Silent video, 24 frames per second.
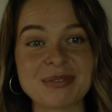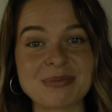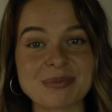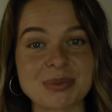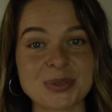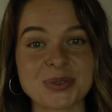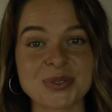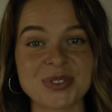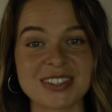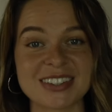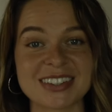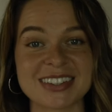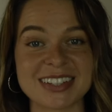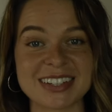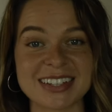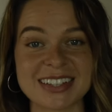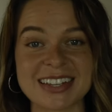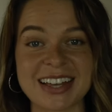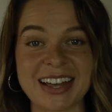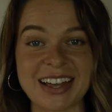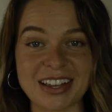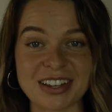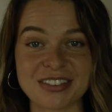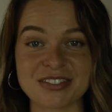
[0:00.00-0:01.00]
number one
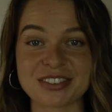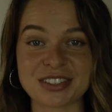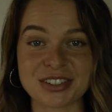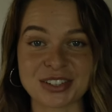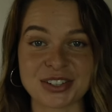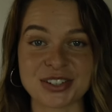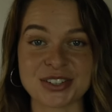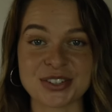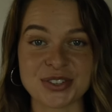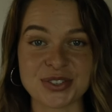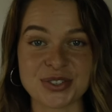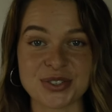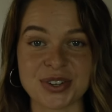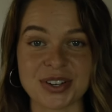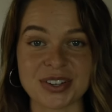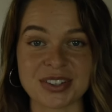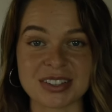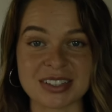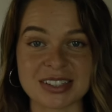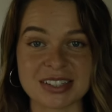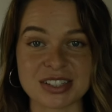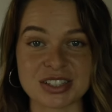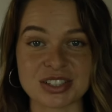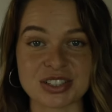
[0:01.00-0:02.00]
thing that I've learned
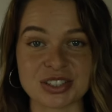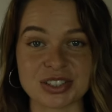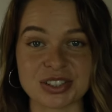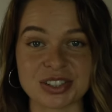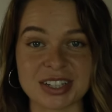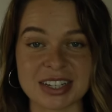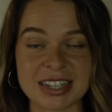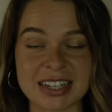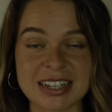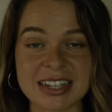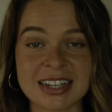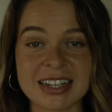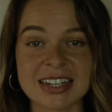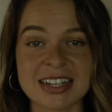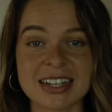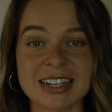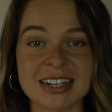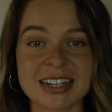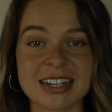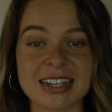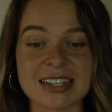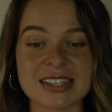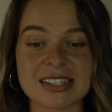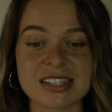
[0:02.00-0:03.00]
throughout this journey
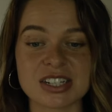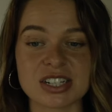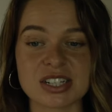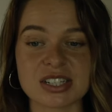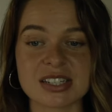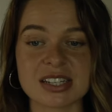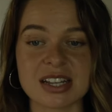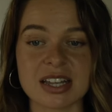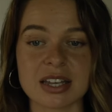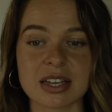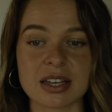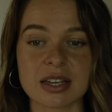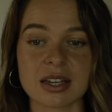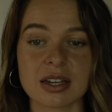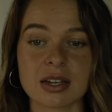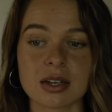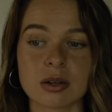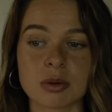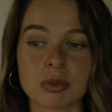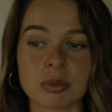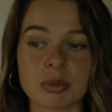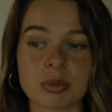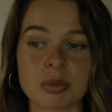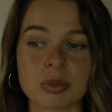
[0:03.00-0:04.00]
is just like
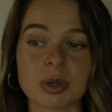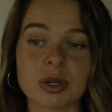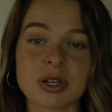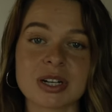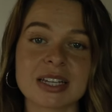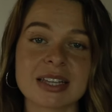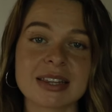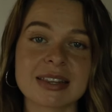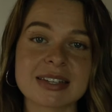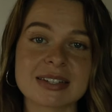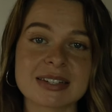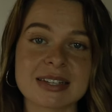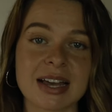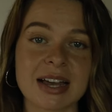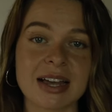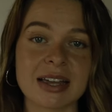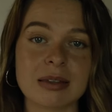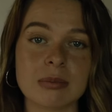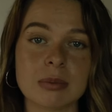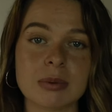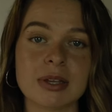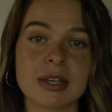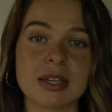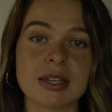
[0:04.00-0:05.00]
putting the
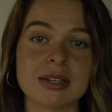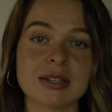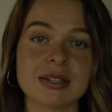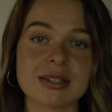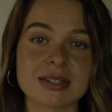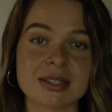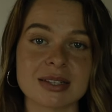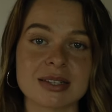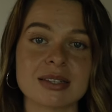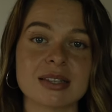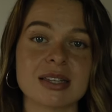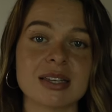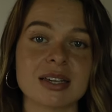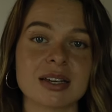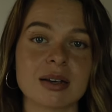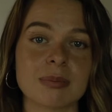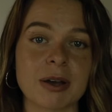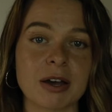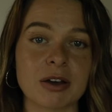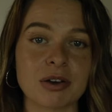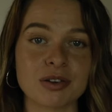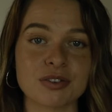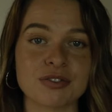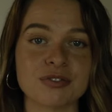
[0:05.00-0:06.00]
time in to think
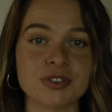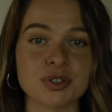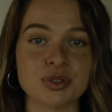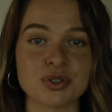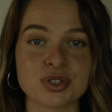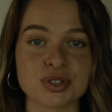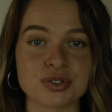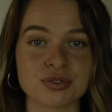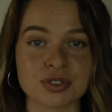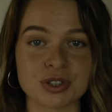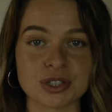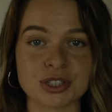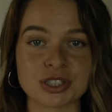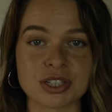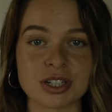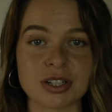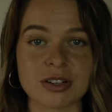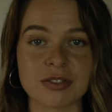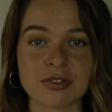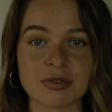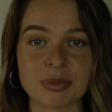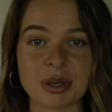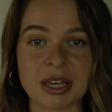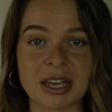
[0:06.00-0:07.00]
about a future
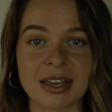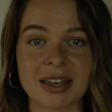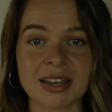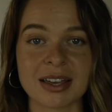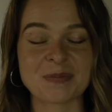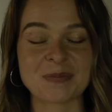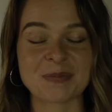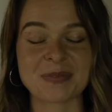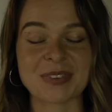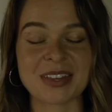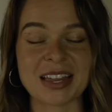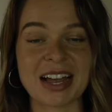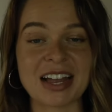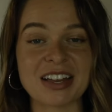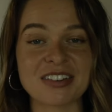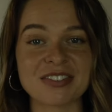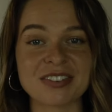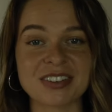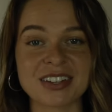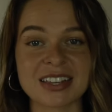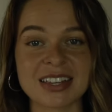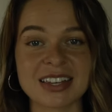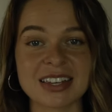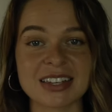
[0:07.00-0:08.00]
version of me. I
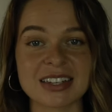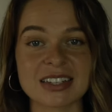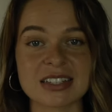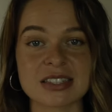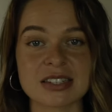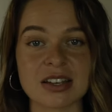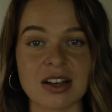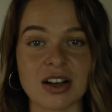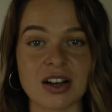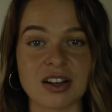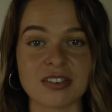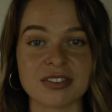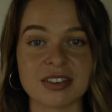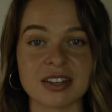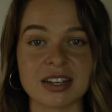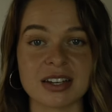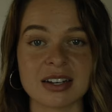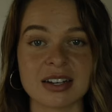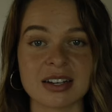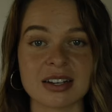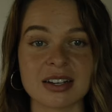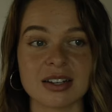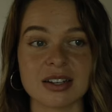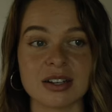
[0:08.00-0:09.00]
feel like it's
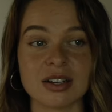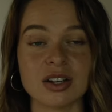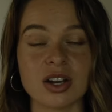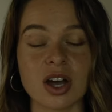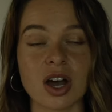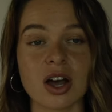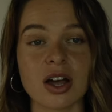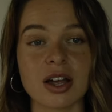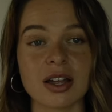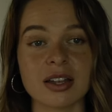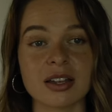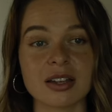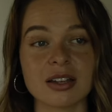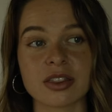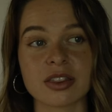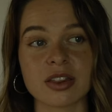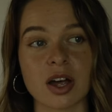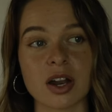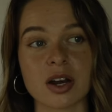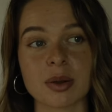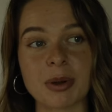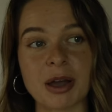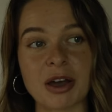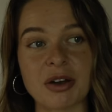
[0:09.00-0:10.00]
often not
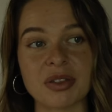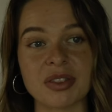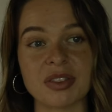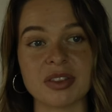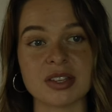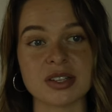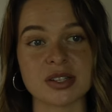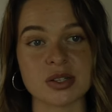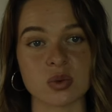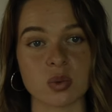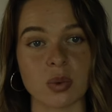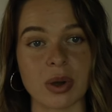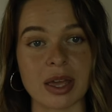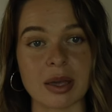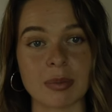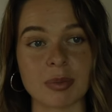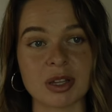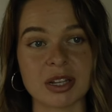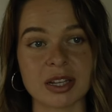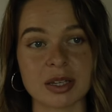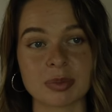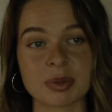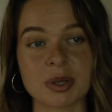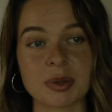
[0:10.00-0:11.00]
thought about in this way,
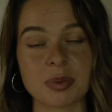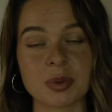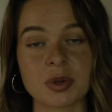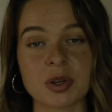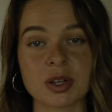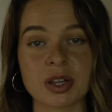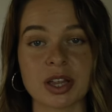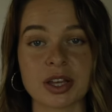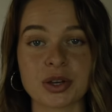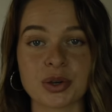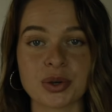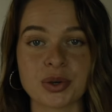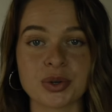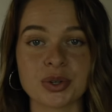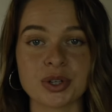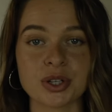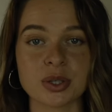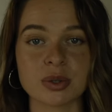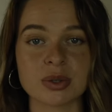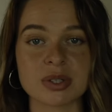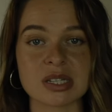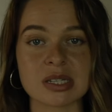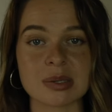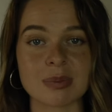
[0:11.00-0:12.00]
but like people are like, who do
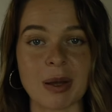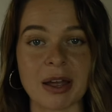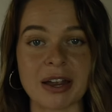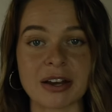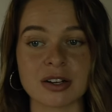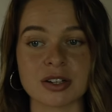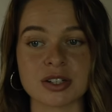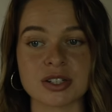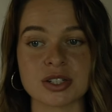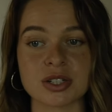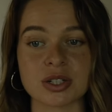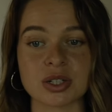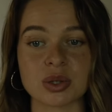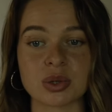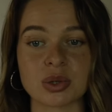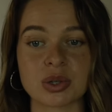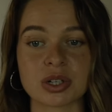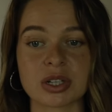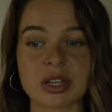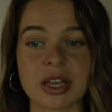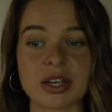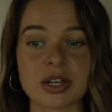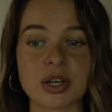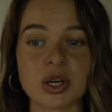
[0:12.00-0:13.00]
you aspire to?
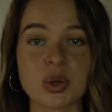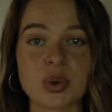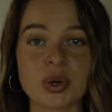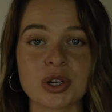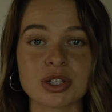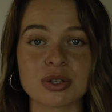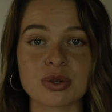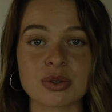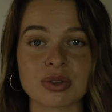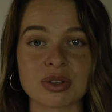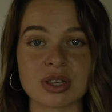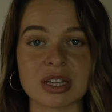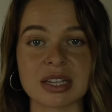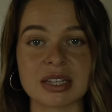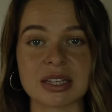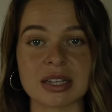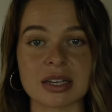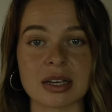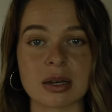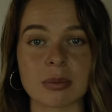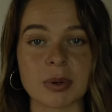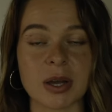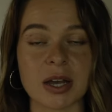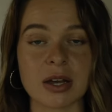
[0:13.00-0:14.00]
Or like, who are you
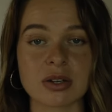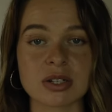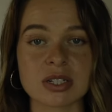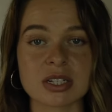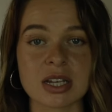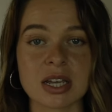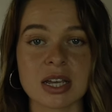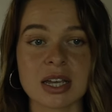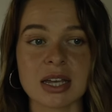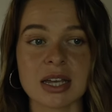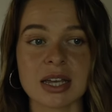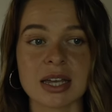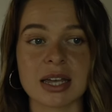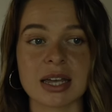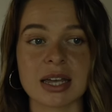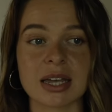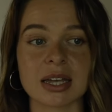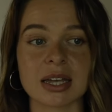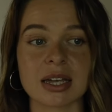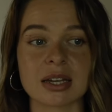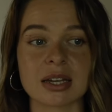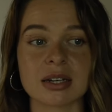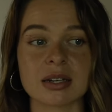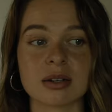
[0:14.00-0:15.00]
thinking about?
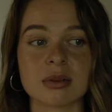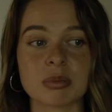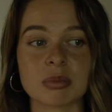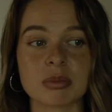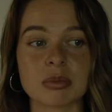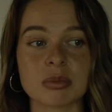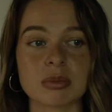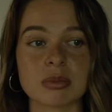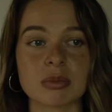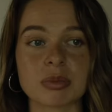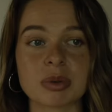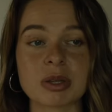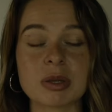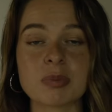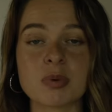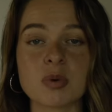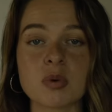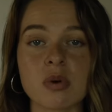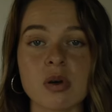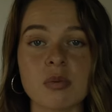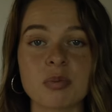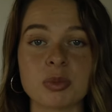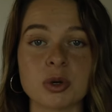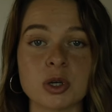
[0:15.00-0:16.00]
And people
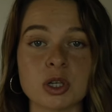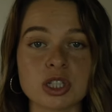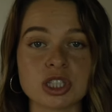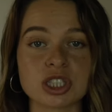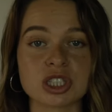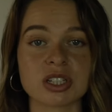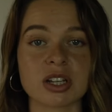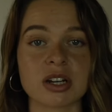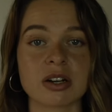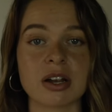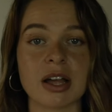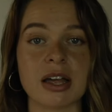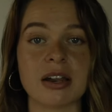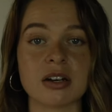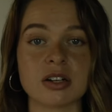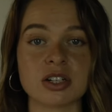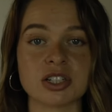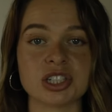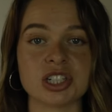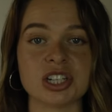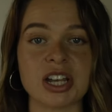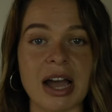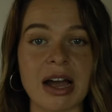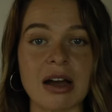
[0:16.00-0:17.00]
will push their
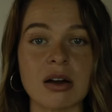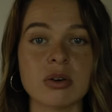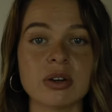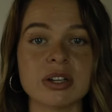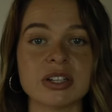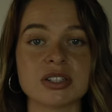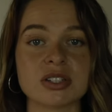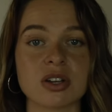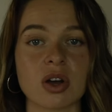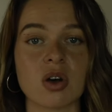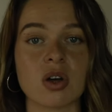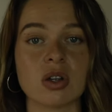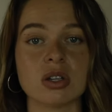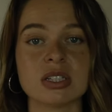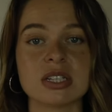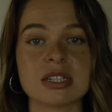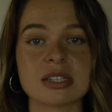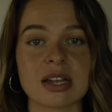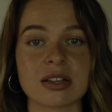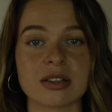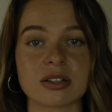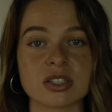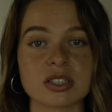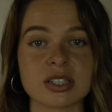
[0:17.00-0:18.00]
energy out into all
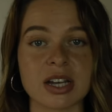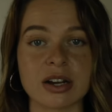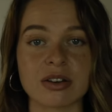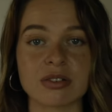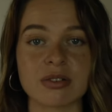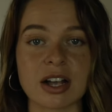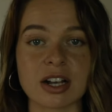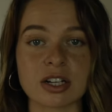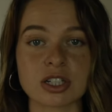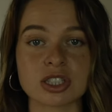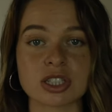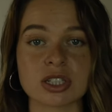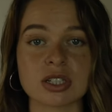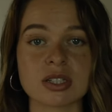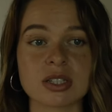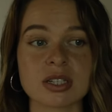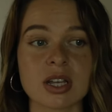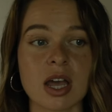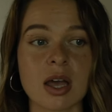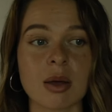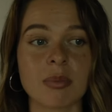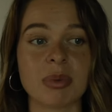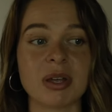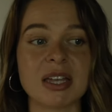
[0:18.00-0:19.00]
these other directions,
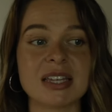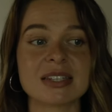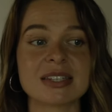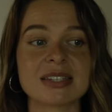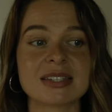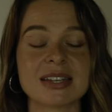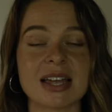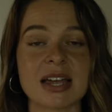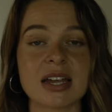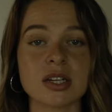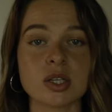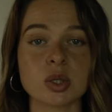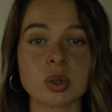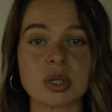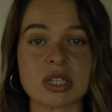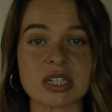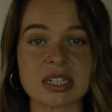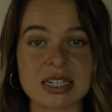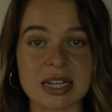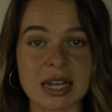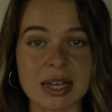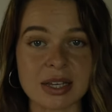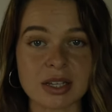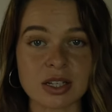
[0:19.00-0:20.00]
but instead you
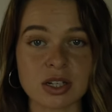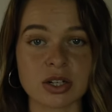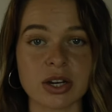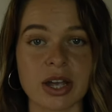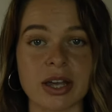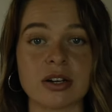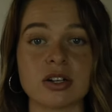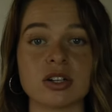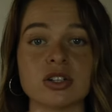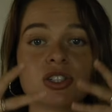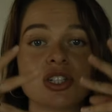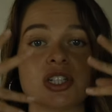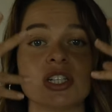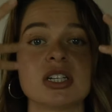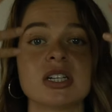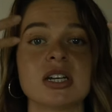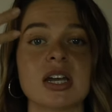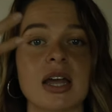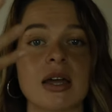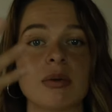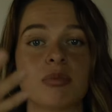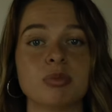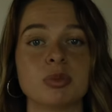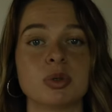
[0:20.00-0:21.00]
can take your energy and